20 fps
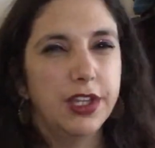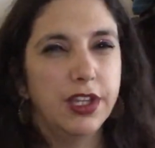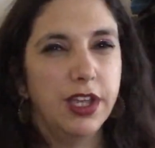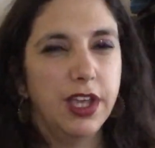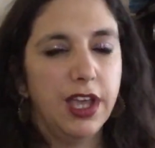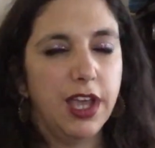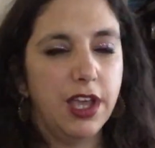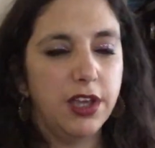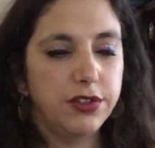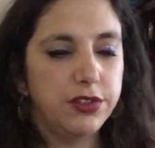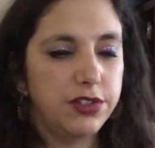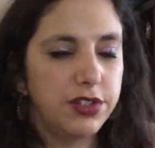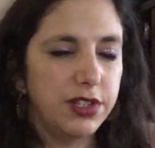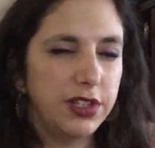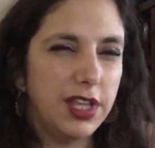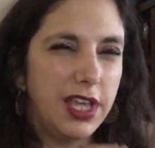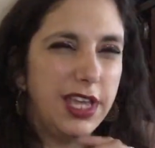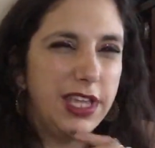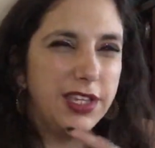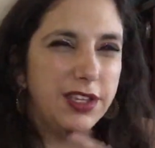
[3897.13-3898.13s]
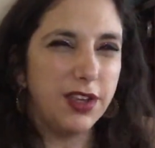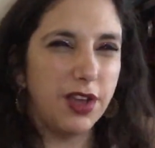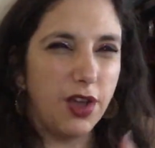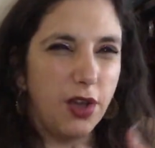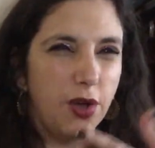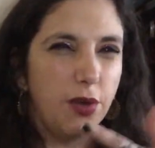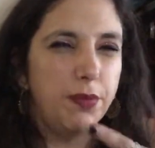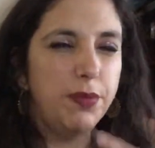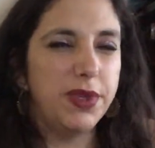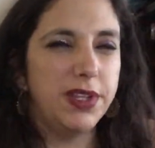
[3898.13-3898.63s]
how to like
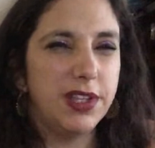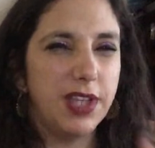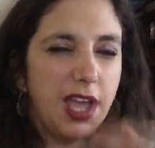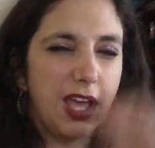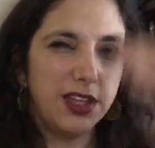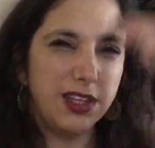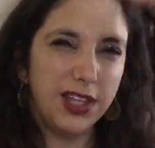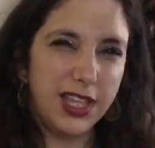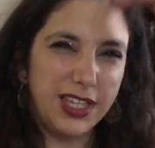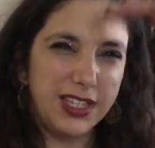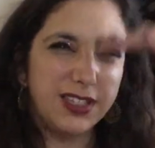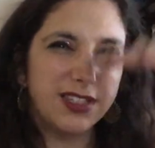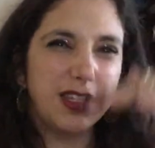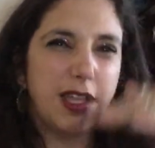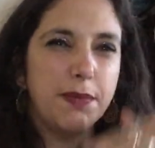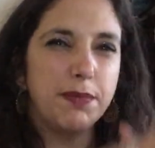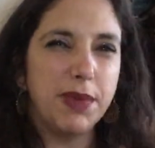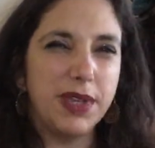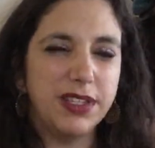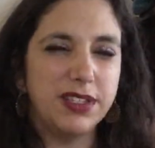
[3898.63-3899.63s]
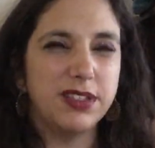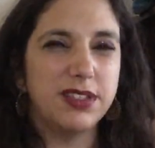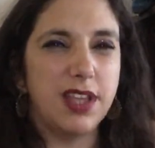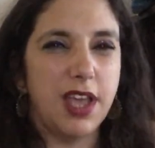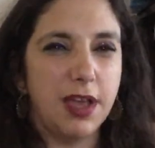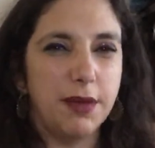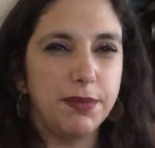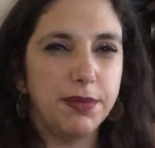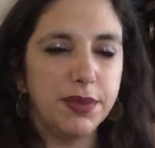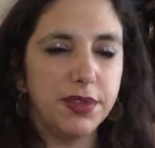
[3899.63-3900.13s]
like step by
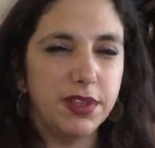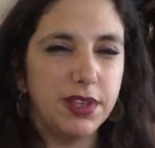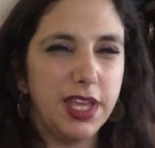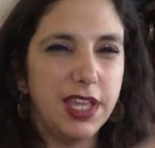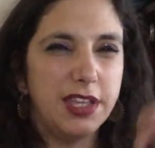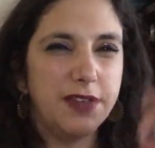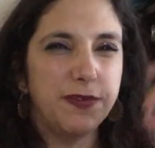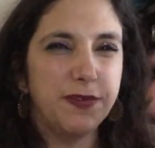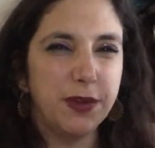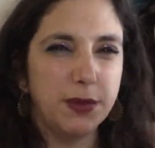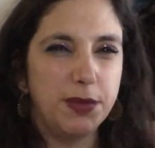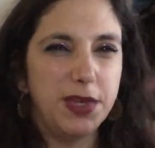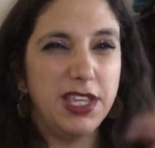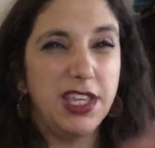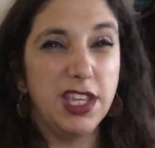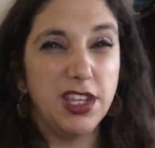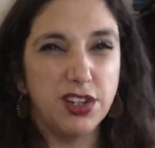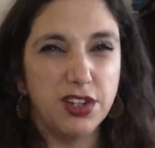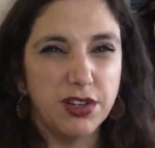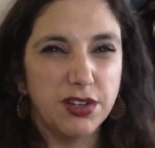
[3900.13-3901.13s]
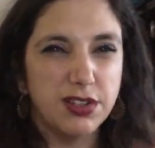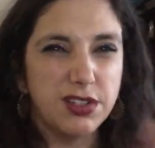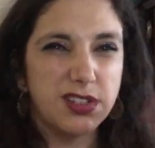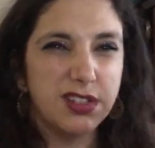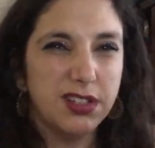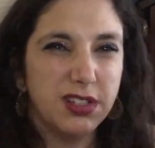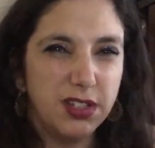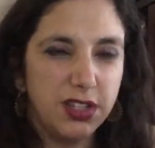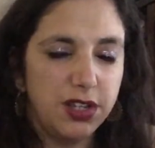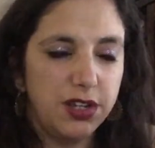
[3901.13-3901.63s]
step, like for
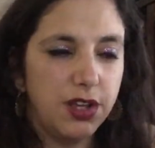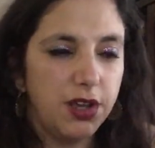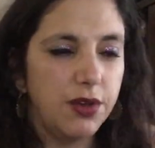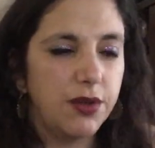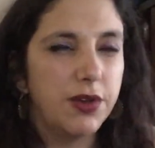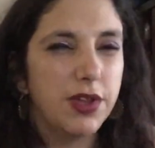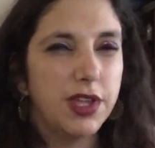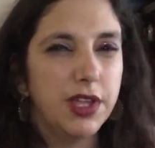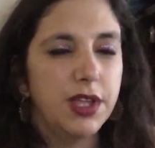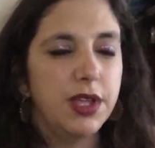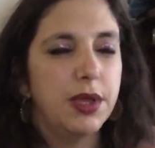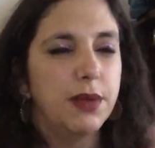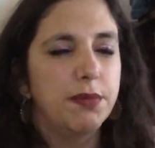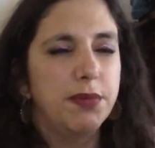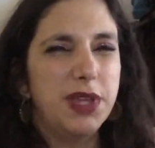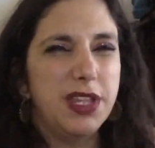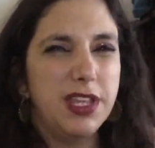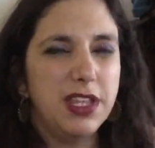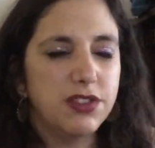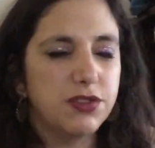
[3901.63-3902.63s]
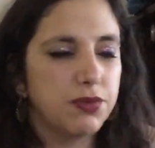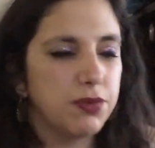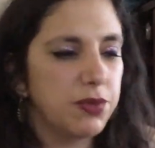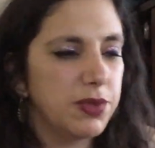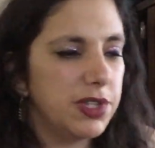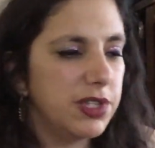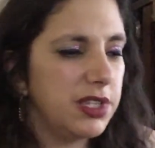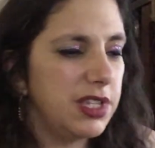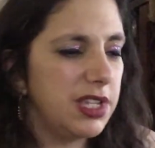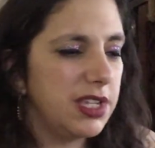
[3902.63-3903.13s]
beginners, you know. But it's
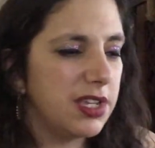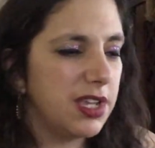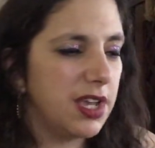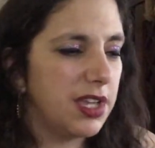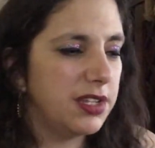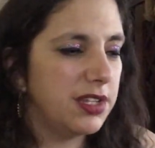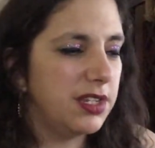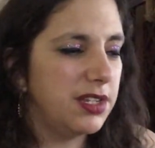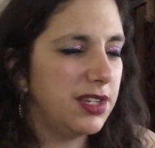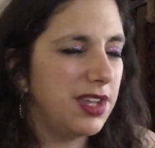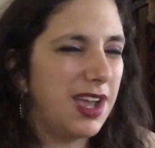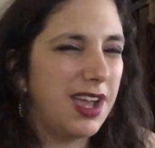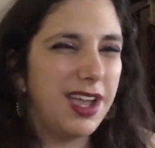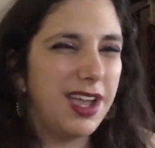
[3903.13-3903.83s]
really kind of not,